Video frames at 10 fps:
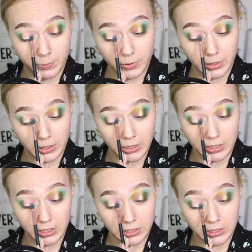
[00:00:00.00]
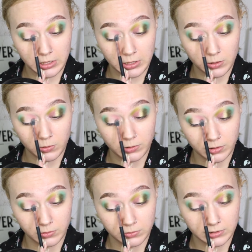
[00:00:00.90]
pat it on
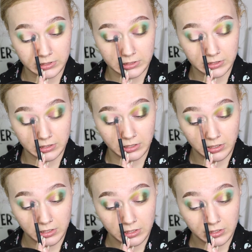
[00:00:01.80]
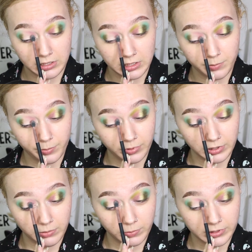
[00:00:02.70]
the lid. Get it
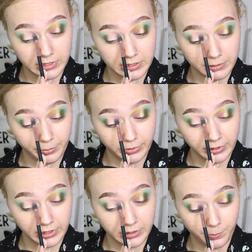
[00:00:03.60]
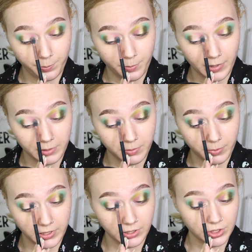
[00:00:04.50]
blended with that pretty baby
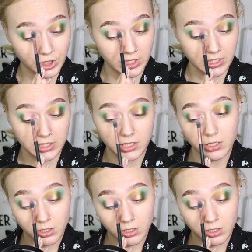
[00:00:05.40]
pink shade.